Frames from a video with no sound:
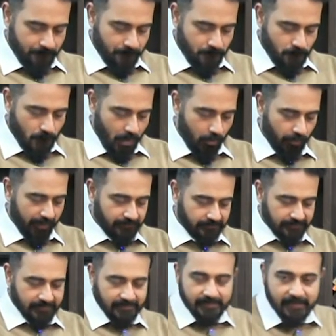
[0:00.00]
Okay.
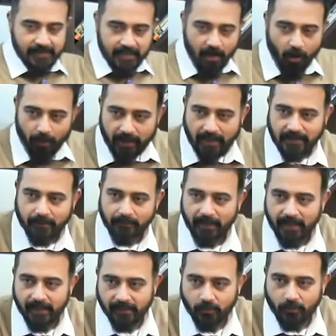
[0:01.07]
All right. I think
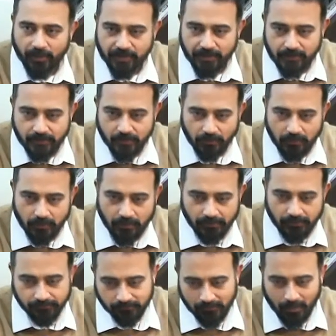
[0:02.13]
my questions on the
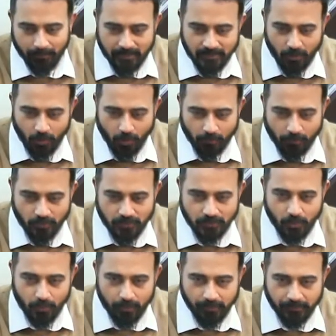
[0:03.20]
comments are almost
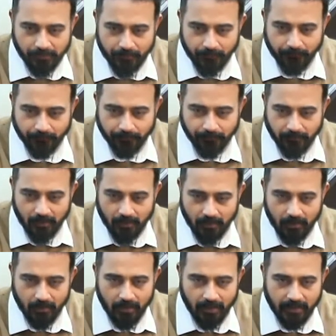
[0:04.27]
over.
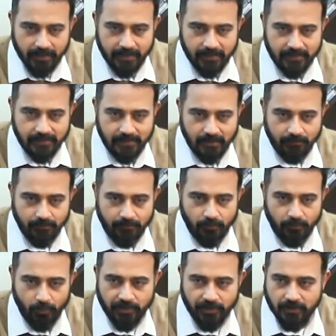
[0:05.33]
I'll take some
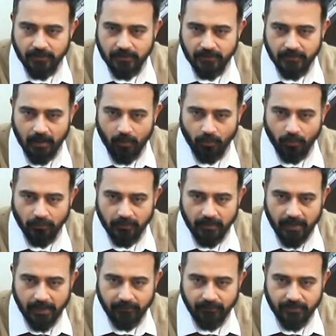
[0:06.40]
questions now on the
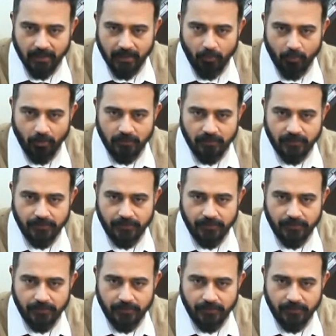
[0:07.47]
live chat box.